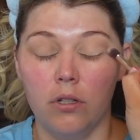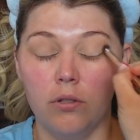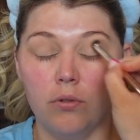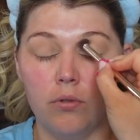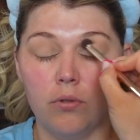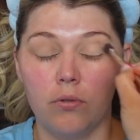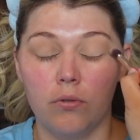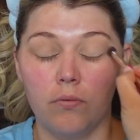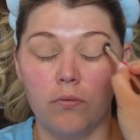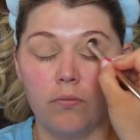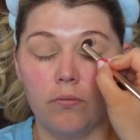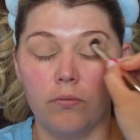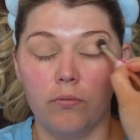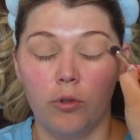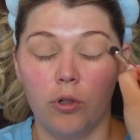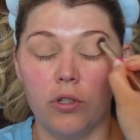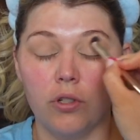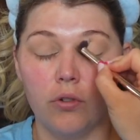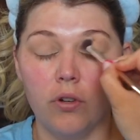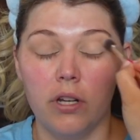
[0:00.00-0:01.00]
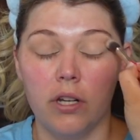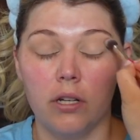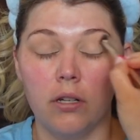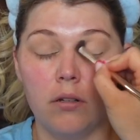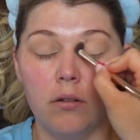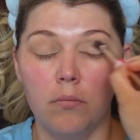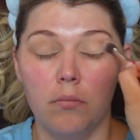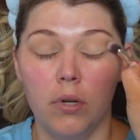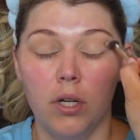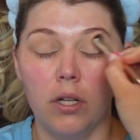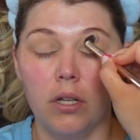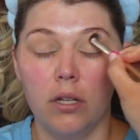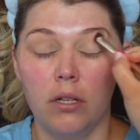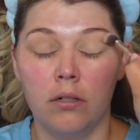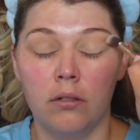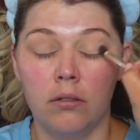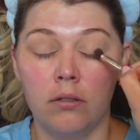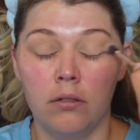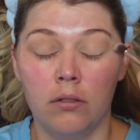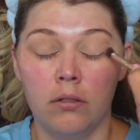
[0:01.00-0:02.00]
The concealer I
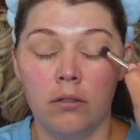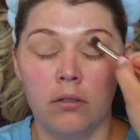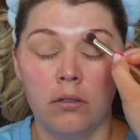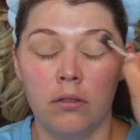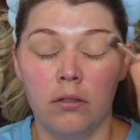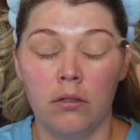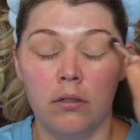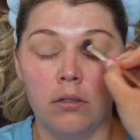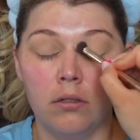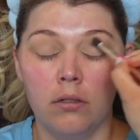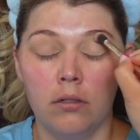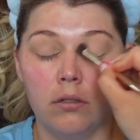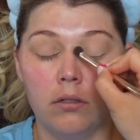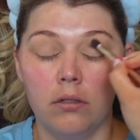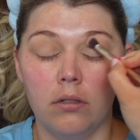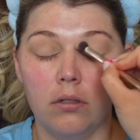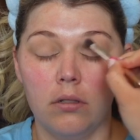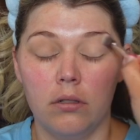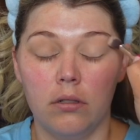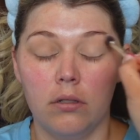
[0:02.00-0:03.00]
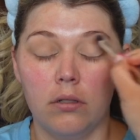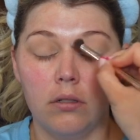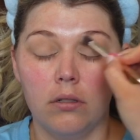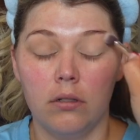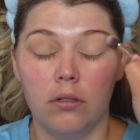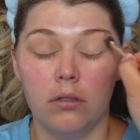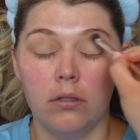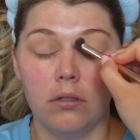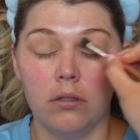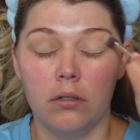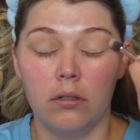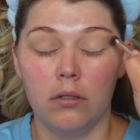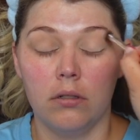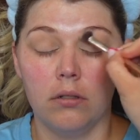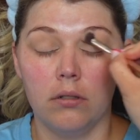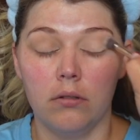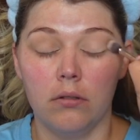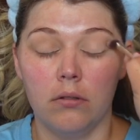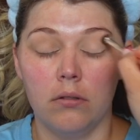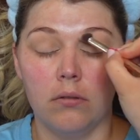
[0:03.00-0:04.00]
used was the Tarte Shape
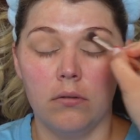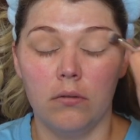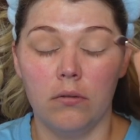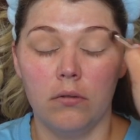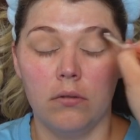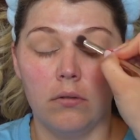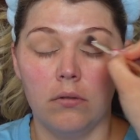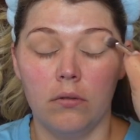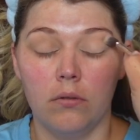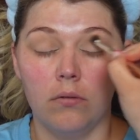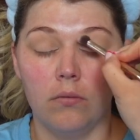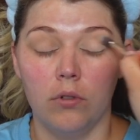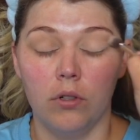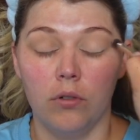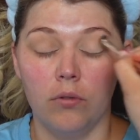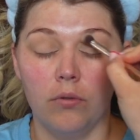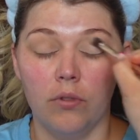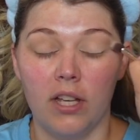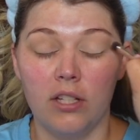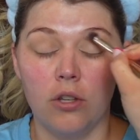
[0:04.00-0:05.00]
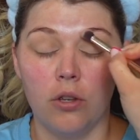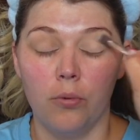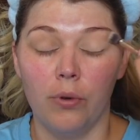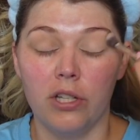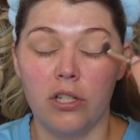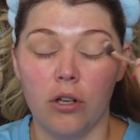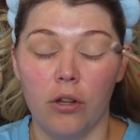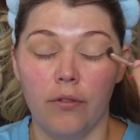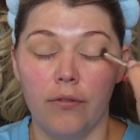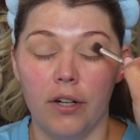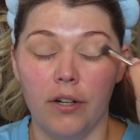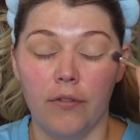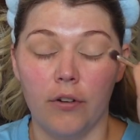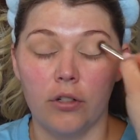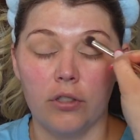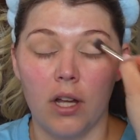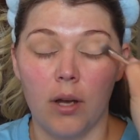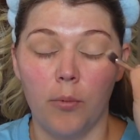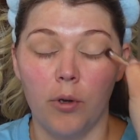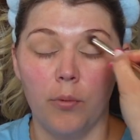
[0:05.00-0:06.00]
Tape concealer, and I just
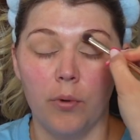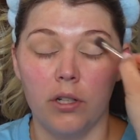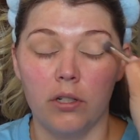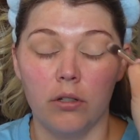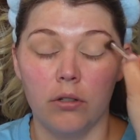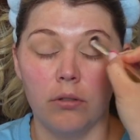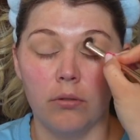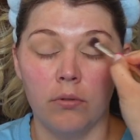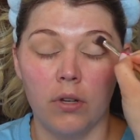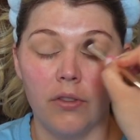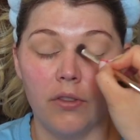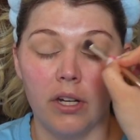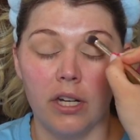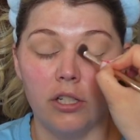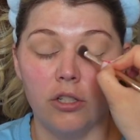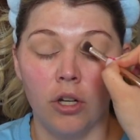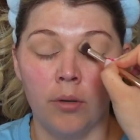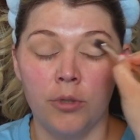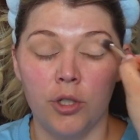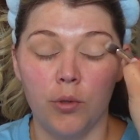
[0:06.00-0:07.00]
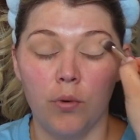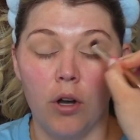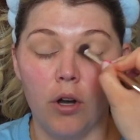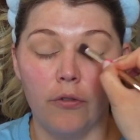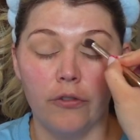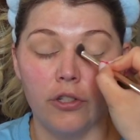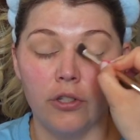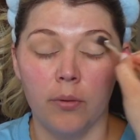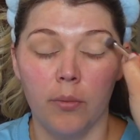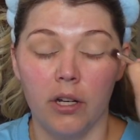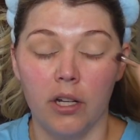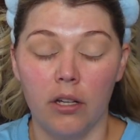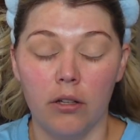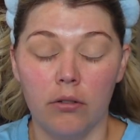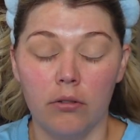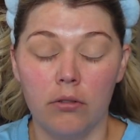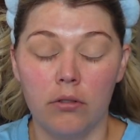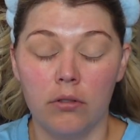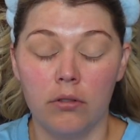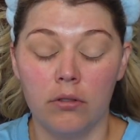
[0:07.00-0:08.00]
love using that as an eye primer base because it
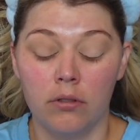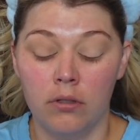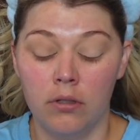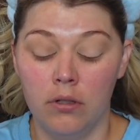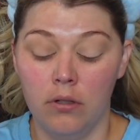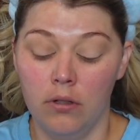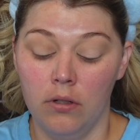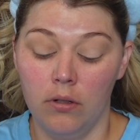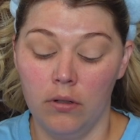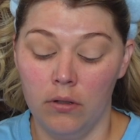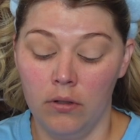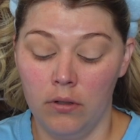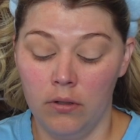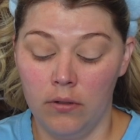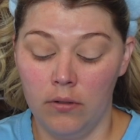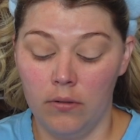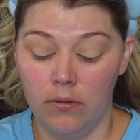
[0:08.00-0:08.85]
is so pigmented.